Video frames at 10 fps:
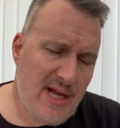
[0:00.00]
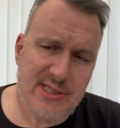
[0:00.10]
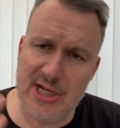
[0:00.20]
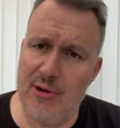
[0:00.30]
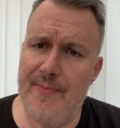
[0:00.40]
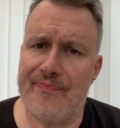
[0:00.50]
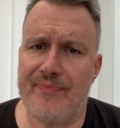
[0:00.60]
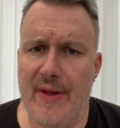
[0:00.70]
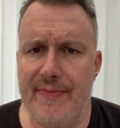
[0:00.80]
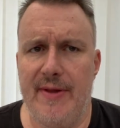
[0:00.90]
So
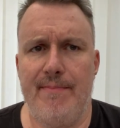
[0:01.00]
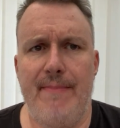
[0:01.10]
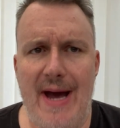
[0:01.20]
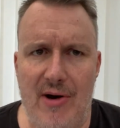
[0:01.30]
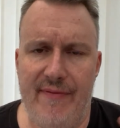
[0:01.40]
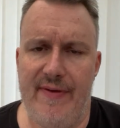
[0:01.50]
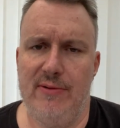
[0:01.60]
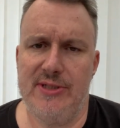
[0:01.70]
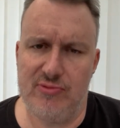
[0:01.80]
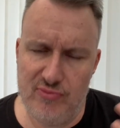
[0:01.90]
the
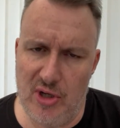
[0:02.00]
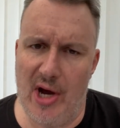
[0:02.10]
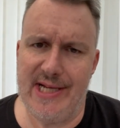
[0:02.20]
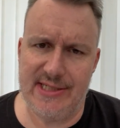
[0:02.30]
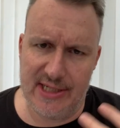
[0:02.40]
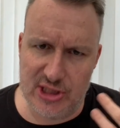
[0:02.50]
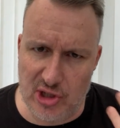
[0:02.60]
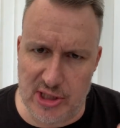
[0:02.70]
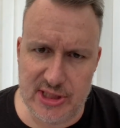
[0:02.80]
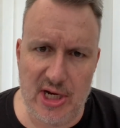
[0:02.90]
mouthfeel is nice and it's
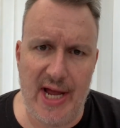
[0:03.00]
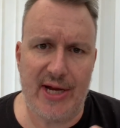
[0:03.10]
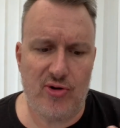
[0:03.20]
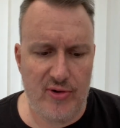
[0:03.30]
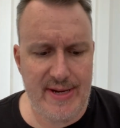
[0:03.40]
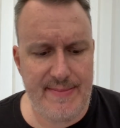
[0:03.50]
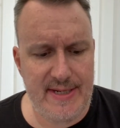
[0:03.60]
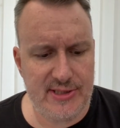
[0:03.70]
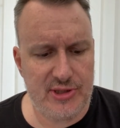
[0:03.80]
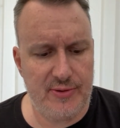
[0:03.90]
got a slight
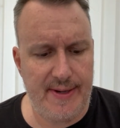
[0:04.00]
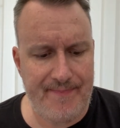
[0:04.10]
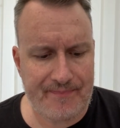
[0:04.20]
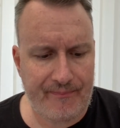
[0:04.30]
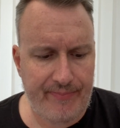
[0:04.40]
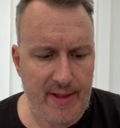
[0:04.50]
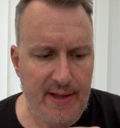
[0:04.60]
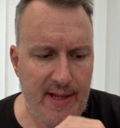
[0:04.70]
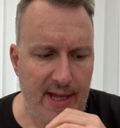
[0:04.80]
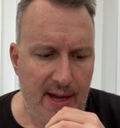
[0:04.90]
creaminess to it.
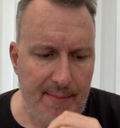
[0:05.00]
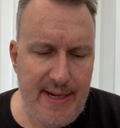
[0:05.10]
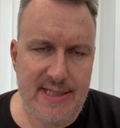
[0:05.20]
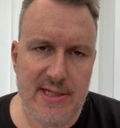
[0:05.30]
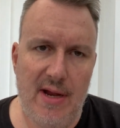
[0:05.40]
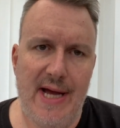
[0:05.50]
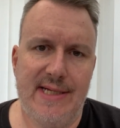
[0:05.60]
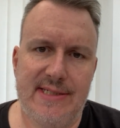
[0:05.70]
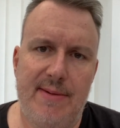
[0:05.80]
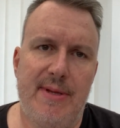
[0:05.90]
But it's like
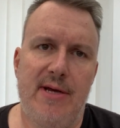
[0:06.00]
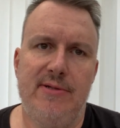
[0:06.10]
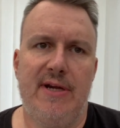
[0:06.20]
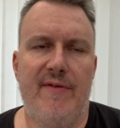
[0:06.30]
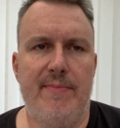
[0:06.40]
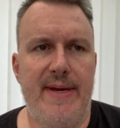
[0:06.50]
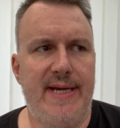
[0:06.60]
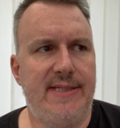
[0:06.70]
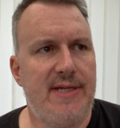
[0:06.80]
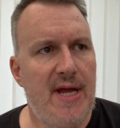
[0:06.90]
some of those other
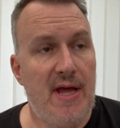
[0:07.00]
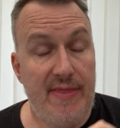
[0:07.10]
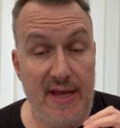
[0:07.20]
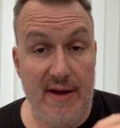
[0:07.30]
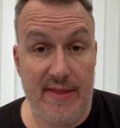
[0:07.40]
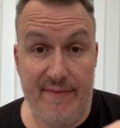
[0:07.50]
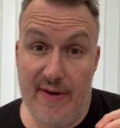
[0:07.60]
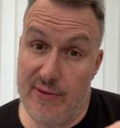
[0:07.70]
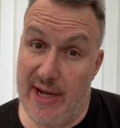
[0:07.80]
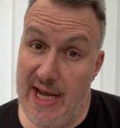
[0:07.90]
beers. The, uh, the
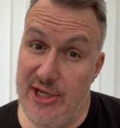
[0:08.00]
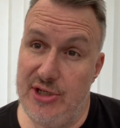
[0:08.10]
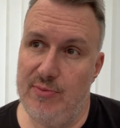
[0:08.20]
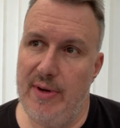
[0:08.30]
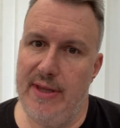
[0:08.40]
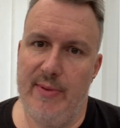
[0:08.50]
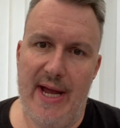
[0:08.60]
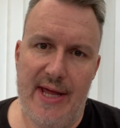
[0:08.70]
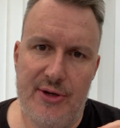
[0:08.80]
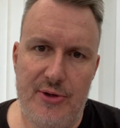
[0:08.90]
Vocation one that we
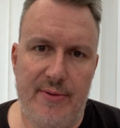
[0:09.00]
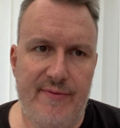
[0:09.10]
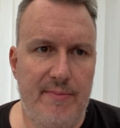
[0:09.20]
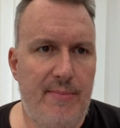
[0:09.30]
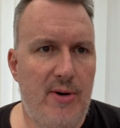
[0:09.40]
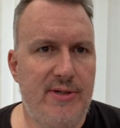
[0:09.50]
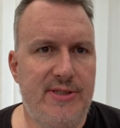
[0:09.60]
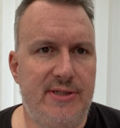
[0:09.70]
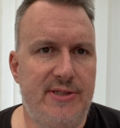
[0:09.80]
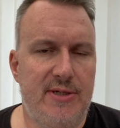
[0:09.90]
had, the new one from
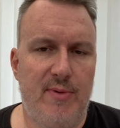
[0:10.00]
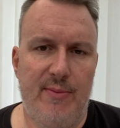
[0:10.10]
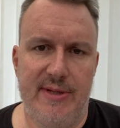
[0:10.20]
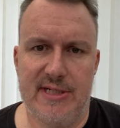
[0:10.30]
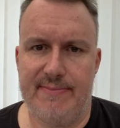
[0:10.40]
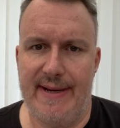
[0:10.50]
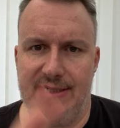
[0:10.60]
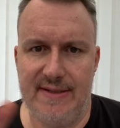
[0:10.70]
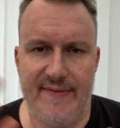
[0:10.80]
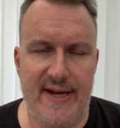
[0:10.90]
Morrison's, the one with the
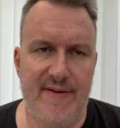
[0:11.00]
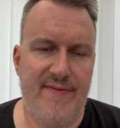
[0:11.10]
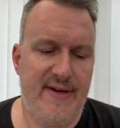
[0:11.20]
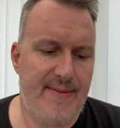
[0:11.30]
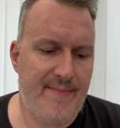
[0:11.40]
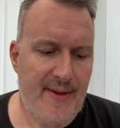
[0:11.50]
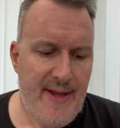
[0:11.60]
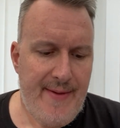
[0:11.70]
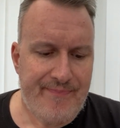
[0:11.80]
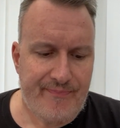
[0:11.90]
Space Invader theme,
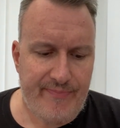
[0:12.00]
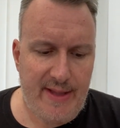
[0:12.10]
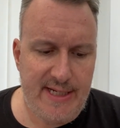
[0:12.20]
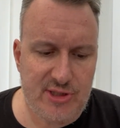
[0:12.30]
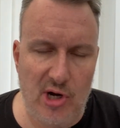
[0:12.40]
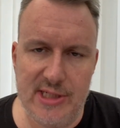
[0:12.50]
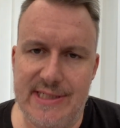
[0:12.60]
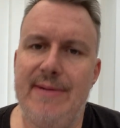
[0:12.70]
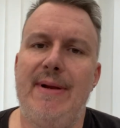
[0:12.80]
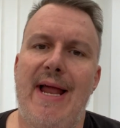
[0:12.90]
it's got a
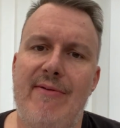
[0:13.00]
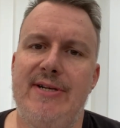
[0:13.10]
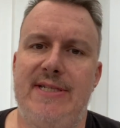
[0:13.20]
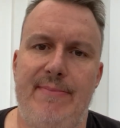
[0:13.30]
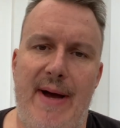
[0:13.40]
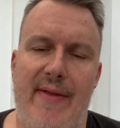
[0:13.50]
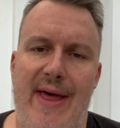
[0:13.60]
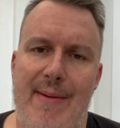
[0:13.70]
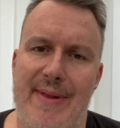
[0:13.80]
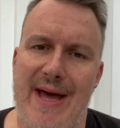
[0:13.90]
similarity about
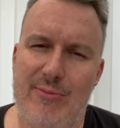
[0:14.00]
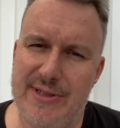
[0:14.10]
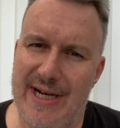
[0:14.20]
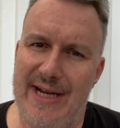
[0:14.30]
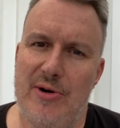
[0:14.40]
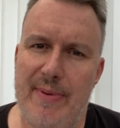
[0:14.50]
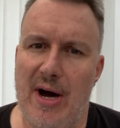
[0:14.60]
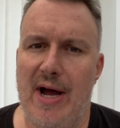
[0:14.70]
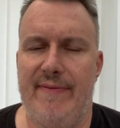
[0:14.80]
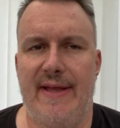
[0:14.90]
that, but that was a little bit,
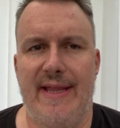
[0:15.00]
I think